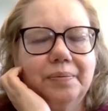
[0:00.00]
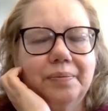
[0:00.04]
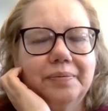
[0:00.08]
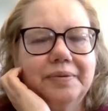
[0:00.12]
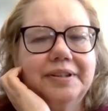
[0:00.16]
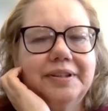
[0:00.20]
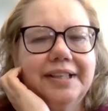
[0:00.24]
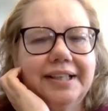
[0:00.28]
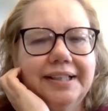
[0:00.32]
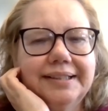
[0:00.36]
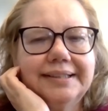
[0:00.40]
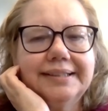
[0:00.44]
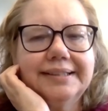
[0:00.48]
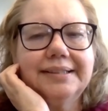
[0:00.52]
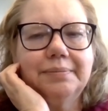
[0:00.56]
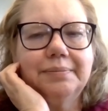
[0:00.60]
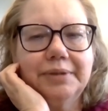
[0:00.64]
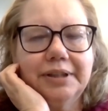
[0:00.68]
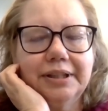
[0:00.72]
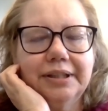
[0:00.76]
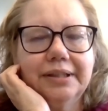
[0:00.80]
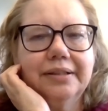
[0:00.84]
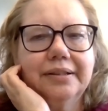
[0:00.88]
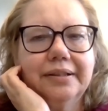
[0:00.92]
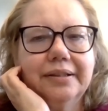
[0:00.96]
needs to
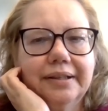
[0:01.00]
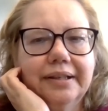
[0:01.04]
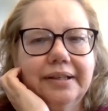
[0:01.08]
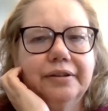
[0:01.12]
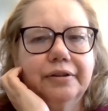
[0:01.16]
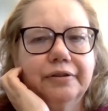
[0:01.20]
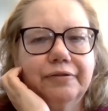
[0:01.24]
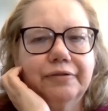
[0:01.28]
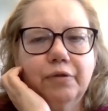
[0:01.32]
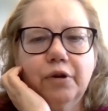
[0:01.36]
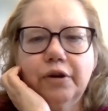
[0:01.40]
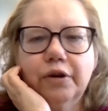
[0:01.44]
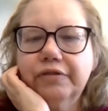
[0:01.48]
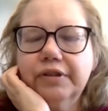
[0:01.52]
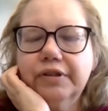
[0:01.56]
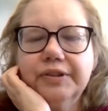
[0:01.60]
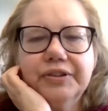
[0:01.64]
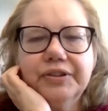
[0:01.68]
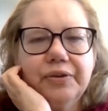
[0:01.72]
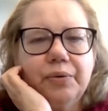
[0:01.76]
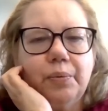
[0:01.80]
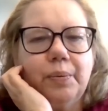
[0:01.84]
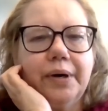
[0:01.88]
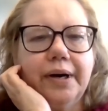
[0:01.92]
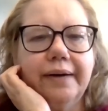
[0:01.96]
be in the forefront.
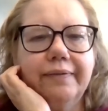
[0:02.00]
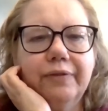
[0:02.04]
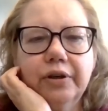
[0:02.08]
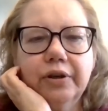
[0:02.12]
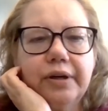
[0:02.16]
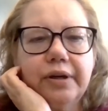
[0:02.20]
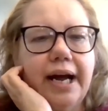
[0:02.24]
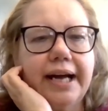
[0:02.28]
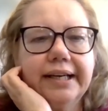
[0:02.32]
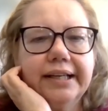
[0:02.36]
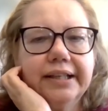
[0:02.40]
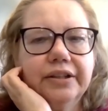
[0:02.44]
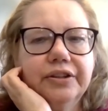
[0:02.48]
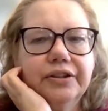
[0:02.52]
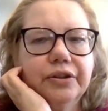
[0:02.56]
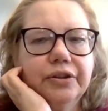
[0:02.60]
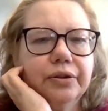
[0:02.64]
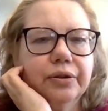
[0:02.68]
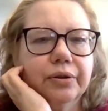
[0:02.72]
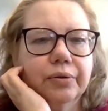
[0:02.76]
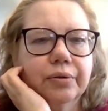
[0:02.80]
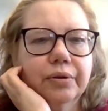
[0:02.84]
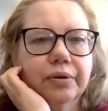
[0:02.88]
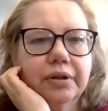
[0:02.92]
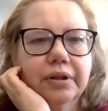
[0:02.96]
So whatever I can
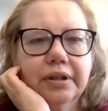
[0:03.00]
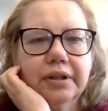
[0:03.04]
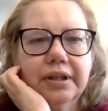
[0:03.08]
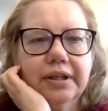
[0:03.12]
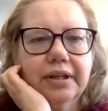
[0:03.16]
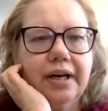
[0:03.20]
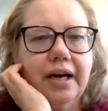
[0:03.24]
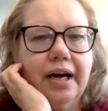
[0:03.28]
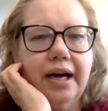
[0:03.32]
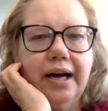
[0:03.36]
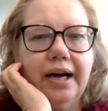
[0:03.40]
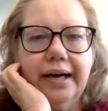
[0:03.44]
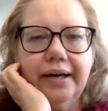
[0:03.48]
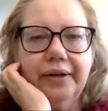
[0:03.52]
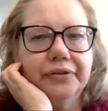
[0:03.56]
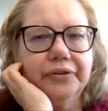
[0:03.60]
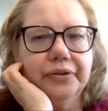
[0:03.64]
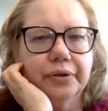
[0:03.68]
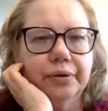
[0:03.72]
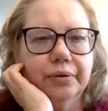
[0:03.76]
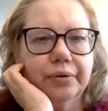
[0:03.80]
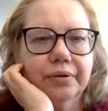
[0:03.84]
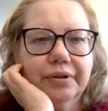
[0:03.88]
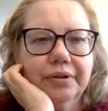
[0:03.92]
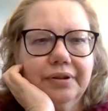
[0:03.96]
do, I'll
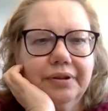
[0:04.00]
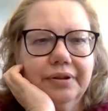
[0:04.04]
do.